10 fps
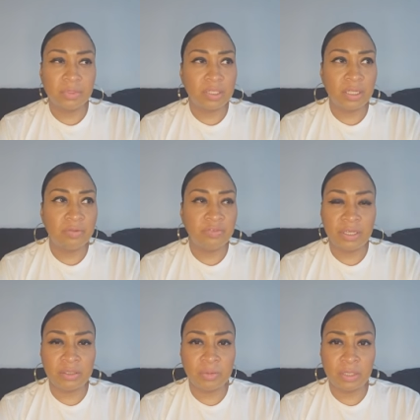Didn't
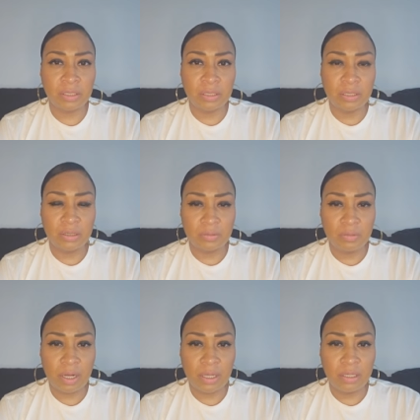phase me,
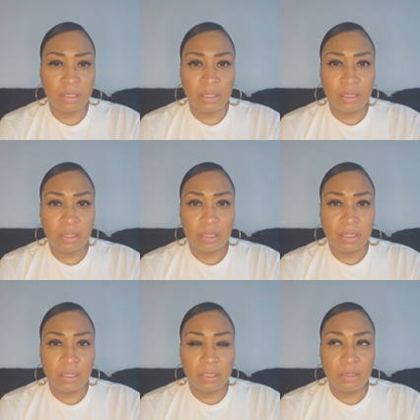right?
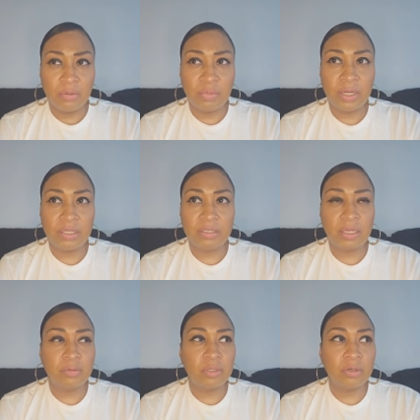But at the
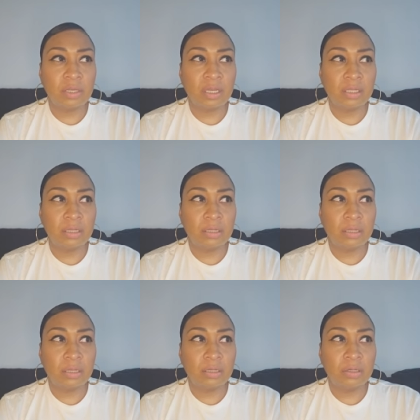same token,
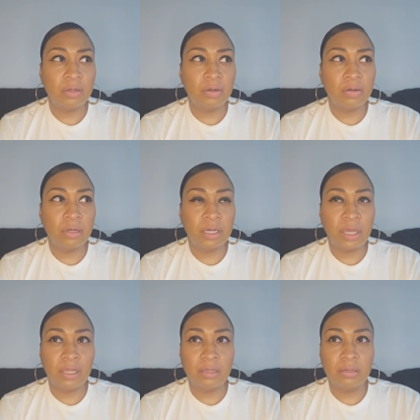you know,
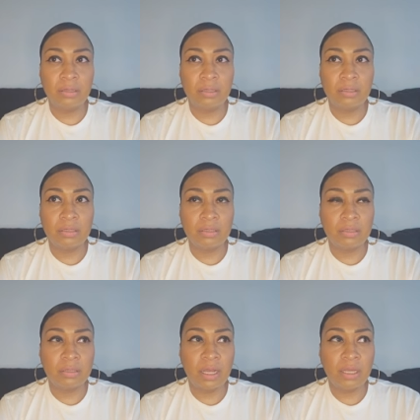again,
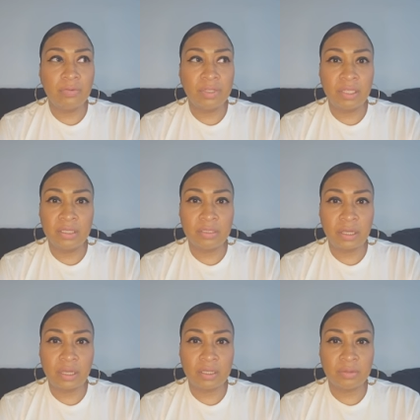not everything is an
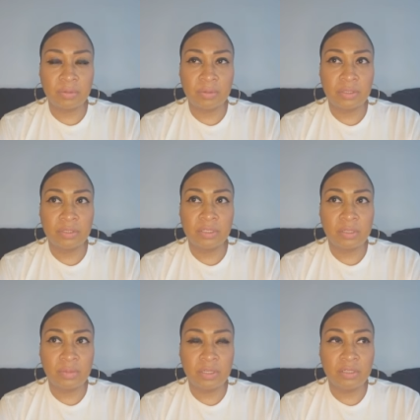ass whooping.
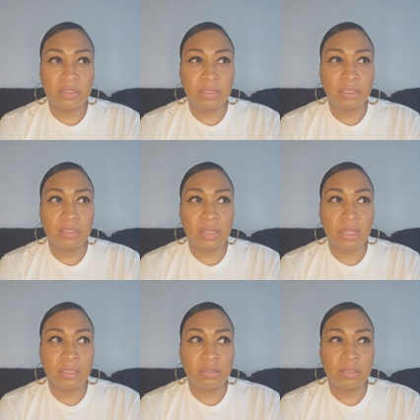Just because a kid is
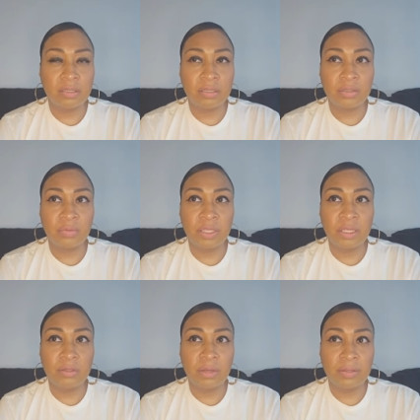not listening doesn't
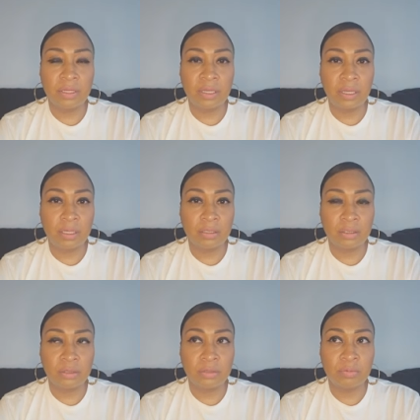mean that you have to get out of
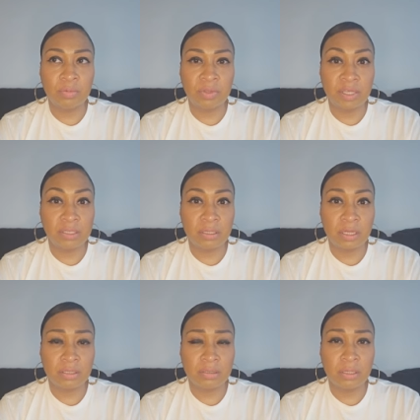control and whip the kid's
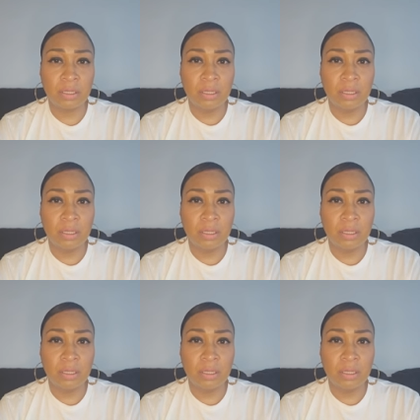ass.